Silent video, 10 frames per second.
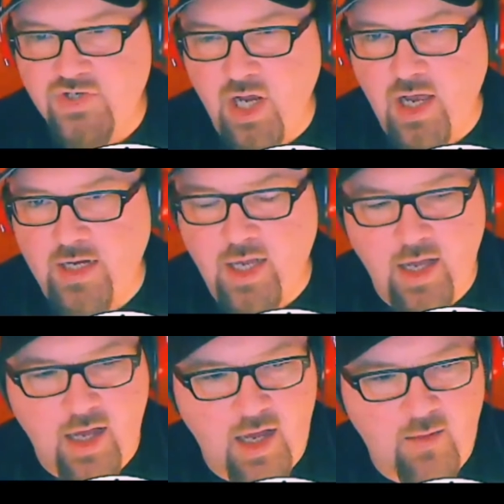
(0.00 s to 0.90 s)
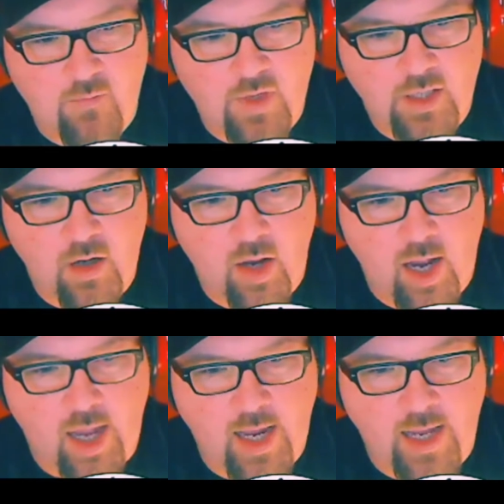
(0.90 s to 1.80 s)
Sean, you know,
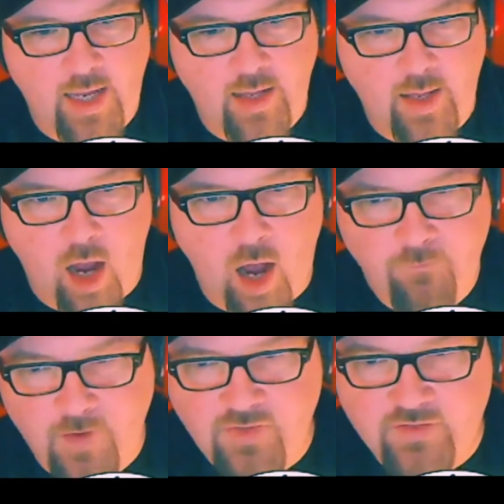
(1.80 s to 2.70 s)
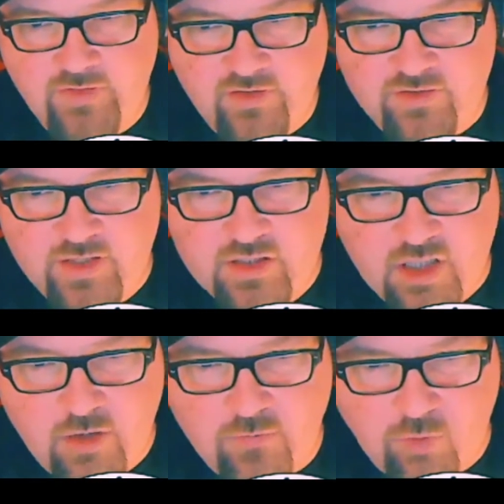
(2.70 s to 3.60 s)
off in the distance
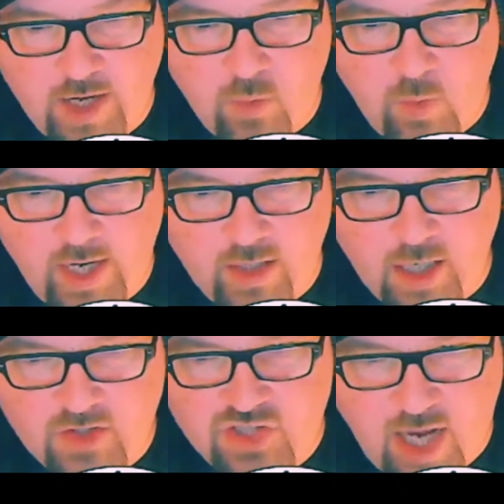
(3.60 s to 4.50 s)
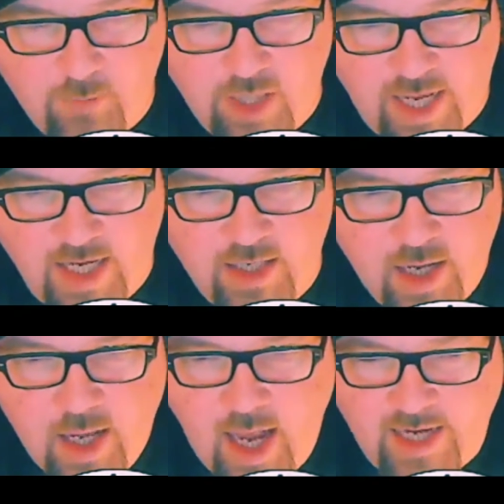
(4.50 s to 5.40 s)
of right-wing nut job land,
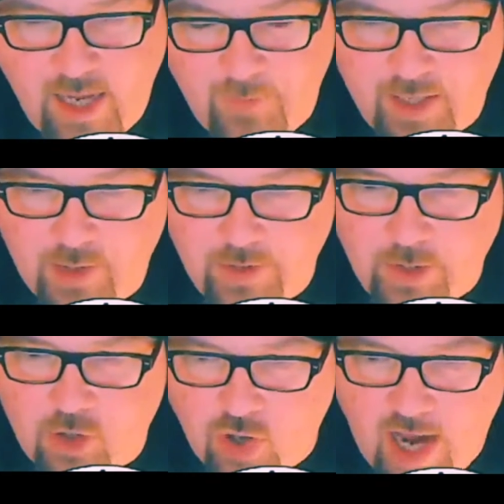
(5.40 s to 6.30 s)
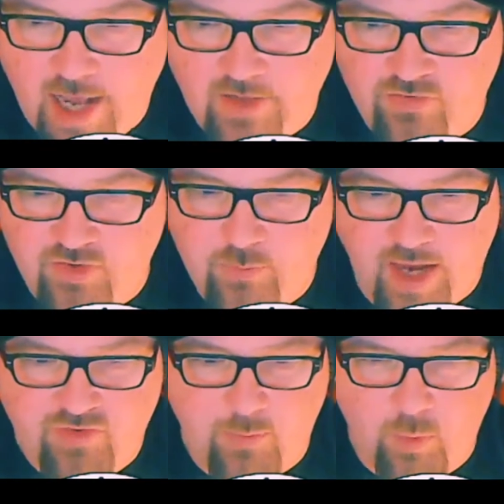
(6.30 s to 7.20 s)
I kept on hearing cries this
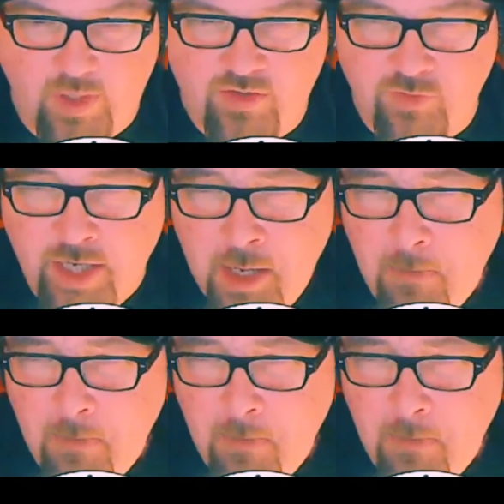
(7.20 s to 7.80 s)
past couple of weeks of like,